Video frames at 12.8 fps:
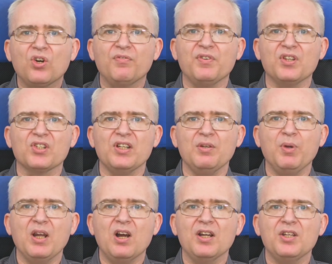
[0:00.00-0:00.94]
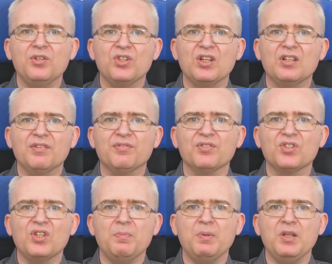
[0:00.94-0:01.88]
obviously we are using different
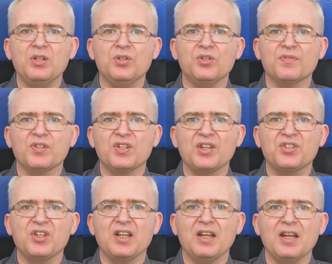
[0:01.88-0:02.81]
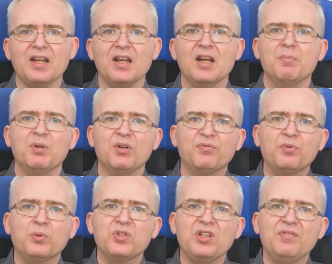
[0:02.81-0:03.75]
CPUs for testing here, but at
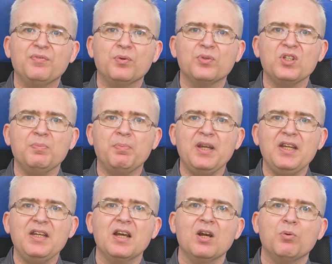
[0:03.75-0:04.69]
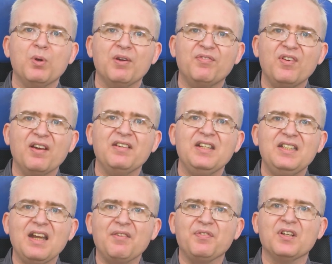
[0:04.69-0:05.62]
1440p we're very
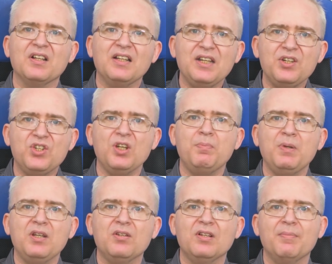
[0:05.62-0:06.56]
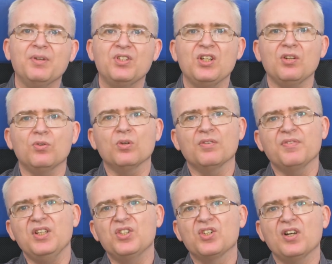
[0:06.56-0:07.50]
definitely GPU limited in all of these